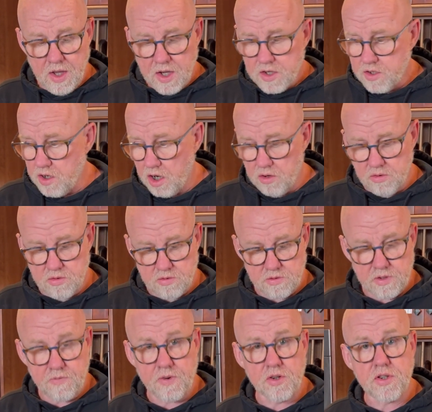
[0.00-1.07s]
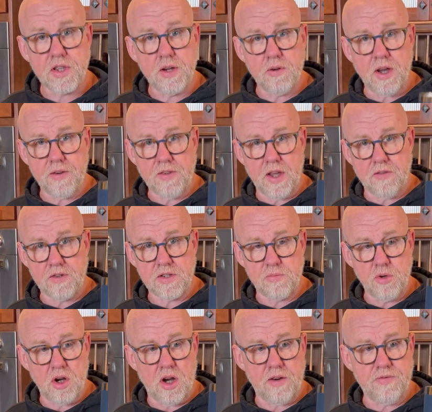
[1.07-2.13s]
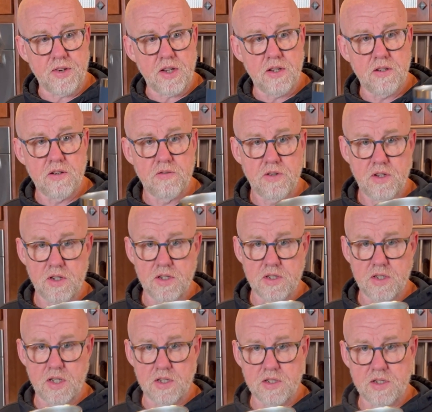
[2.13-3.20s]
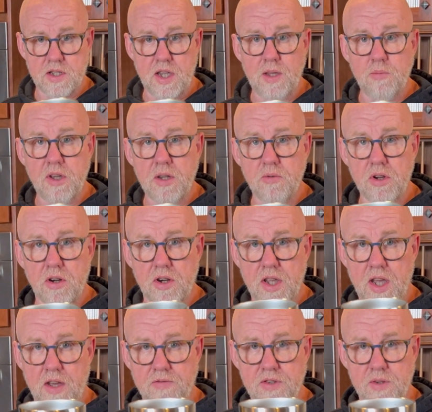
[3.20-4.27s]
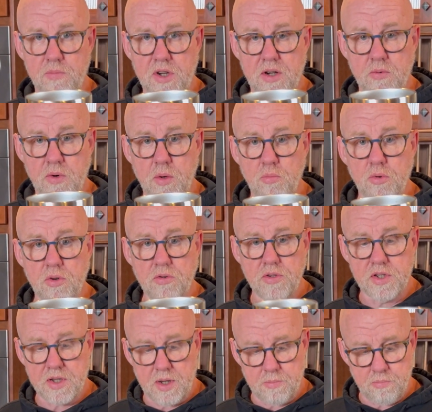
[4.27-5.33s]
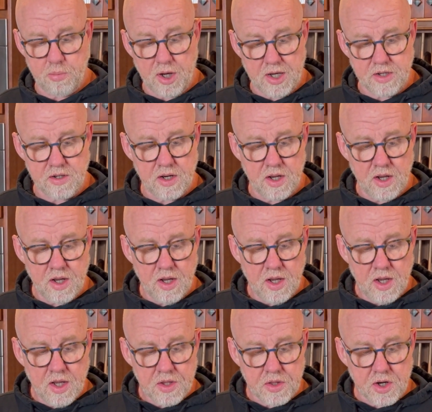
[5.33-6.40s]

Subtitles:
So first thing we have to have is some coffee. See, it's steaming. We already have some here. We brewed some, but the